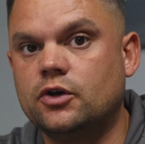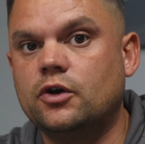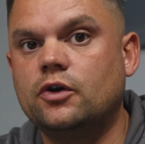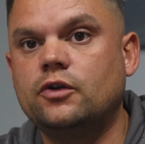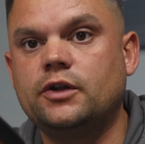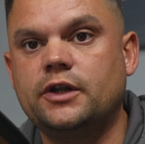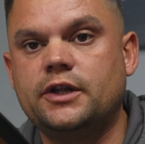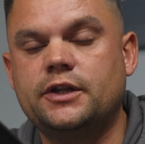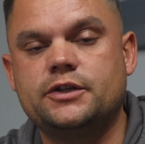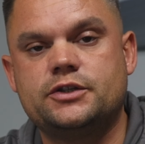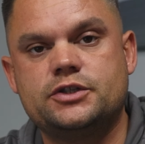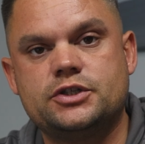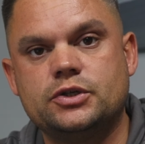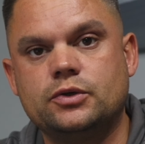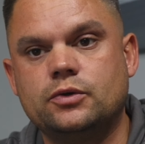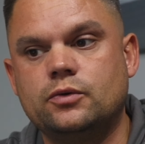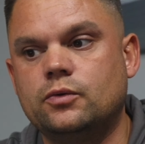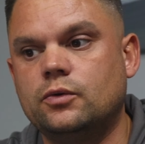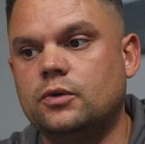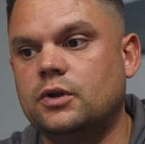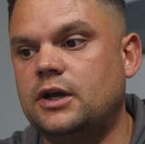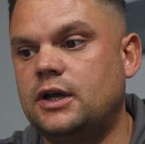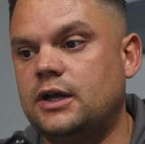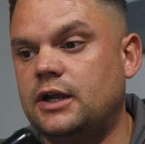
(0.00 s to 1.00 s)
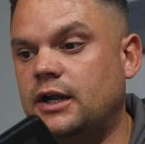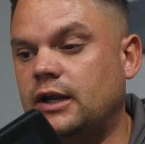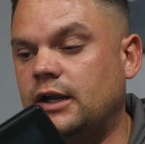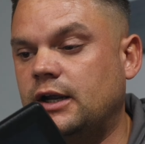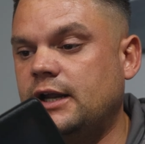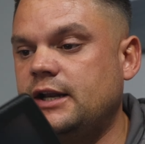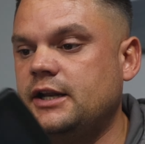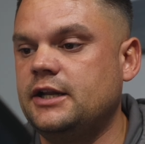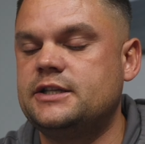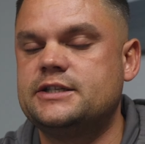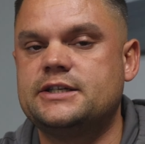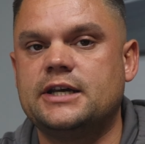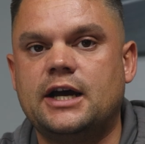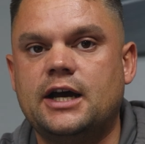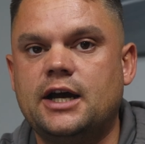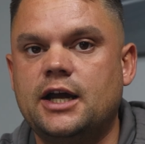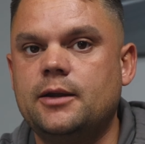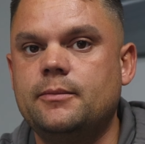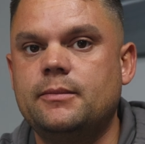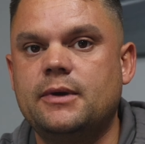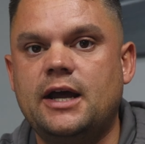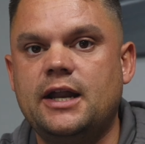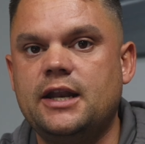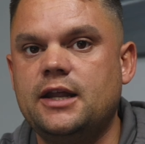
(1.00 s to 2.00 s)
only the tool at any
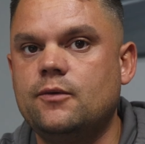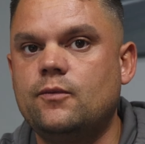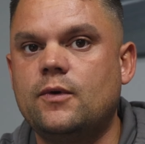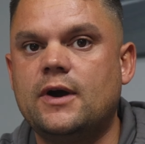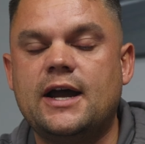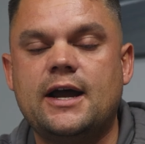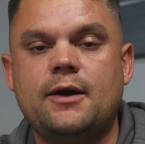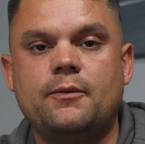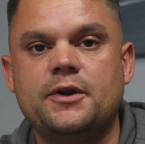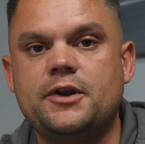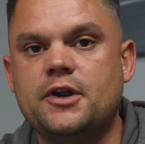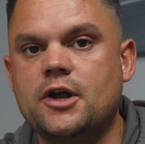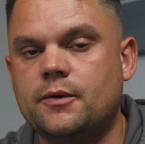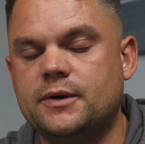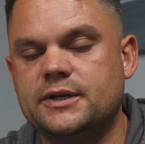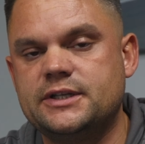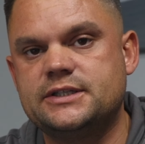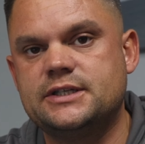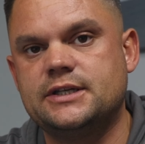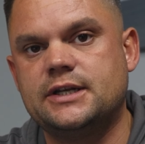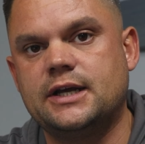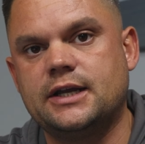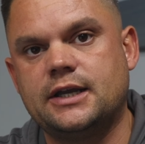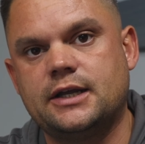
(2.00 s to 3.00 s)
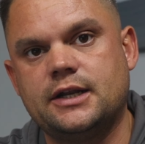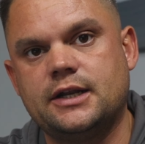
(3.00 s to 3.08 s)
time, anywhere with no internet